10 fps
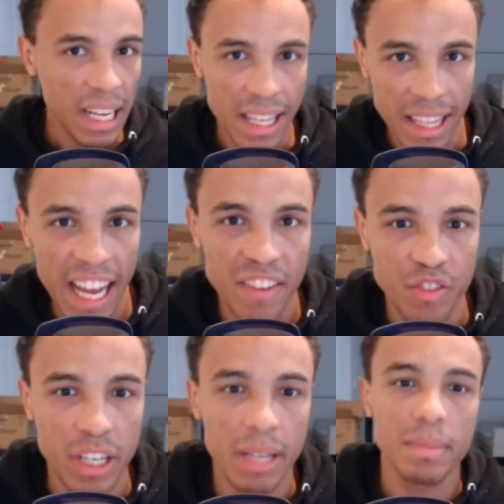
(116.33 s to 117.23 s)
Live
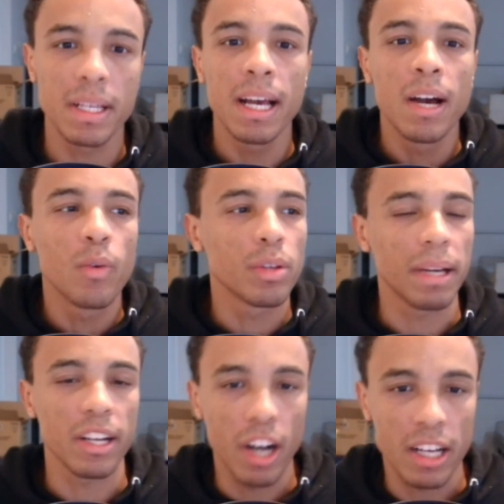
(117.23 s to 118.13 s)
streams with
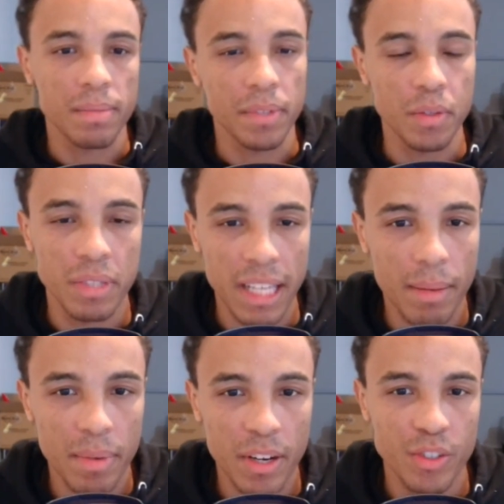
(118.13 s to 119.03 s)
my awesome new
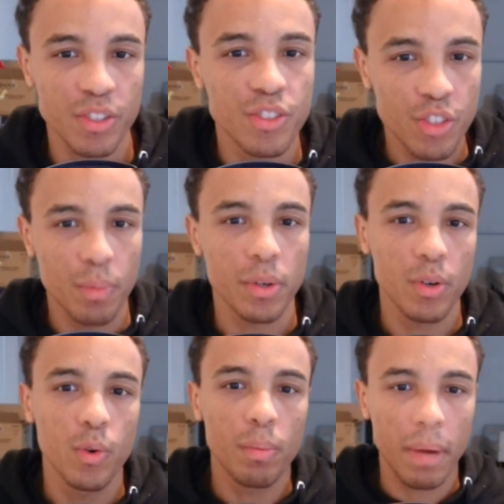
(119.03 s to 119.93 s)
setup here, which is super
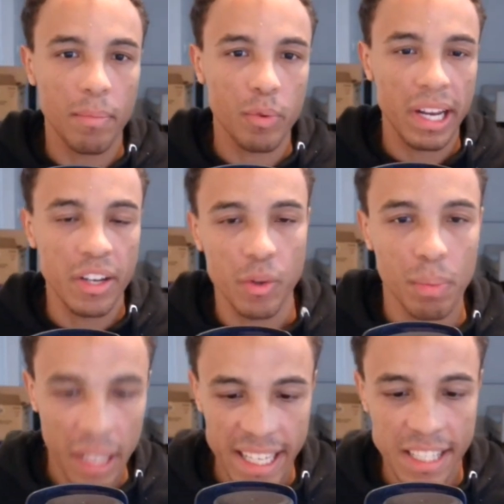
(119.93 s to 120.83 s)
cool. My brand new
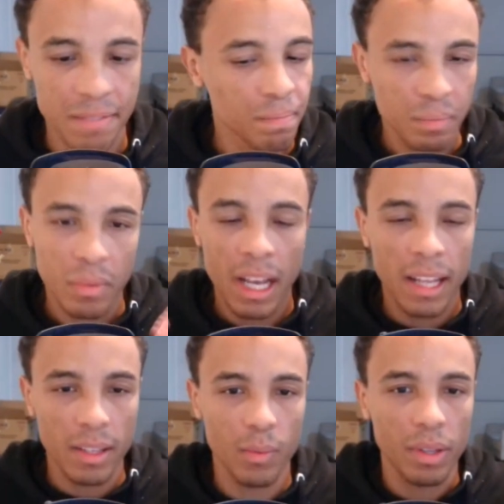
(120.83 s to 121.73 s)
place
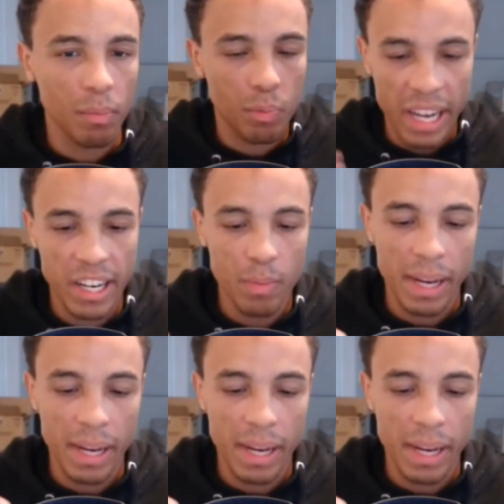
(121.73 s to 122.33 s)
with a brand new